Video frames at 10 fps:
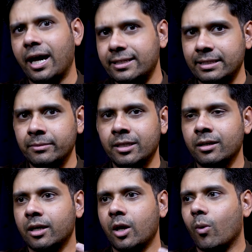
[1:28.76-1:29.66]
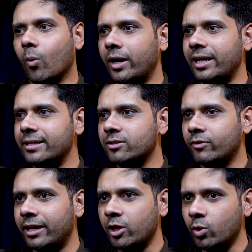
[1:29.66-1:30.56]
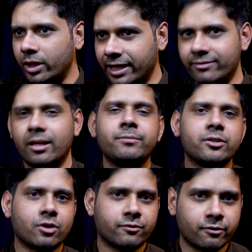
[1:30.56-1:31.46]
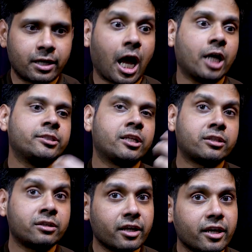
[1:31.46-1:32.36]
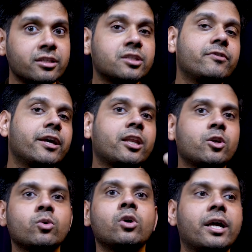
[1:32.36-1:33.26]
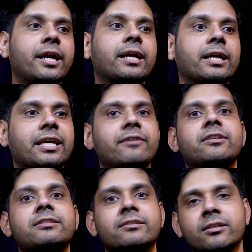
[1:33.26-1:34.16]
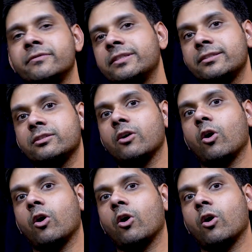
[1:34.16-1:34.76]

are similar. One is where you develop the software. Another is where you give the service